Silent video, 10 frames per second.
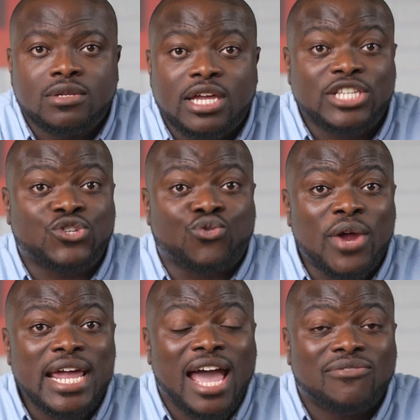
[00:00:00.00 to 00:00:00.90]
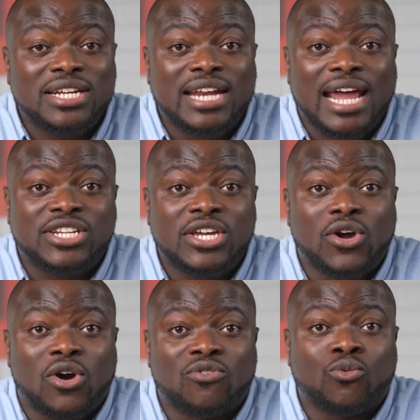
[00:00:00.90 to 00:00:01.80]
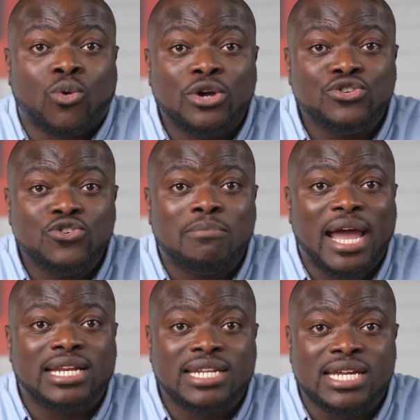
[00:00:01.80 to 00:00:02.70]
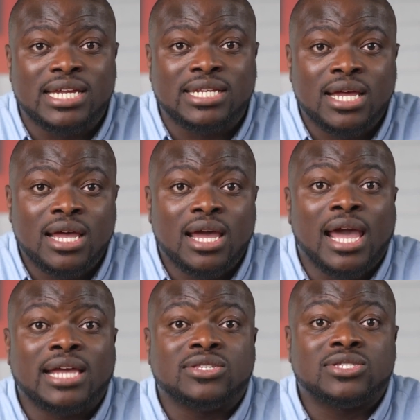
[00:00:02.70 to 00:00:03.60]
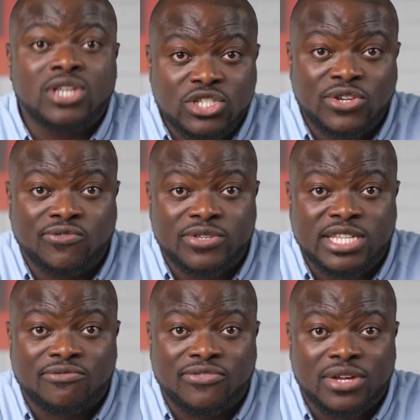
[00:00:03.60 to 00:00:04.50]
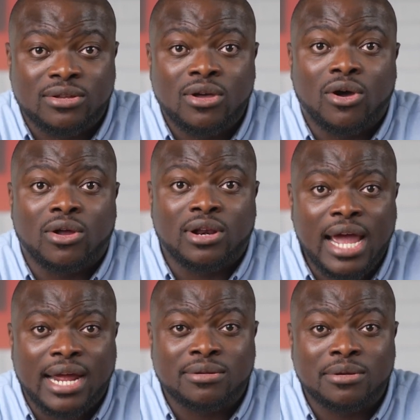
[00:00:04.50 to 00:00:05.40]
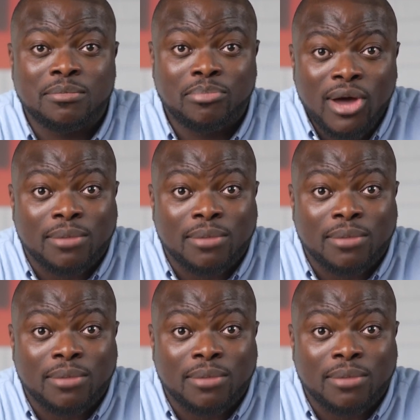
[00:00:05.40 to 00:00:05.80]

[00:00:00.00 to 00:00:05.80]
It's great having an idea of what you might need and searching for something online, but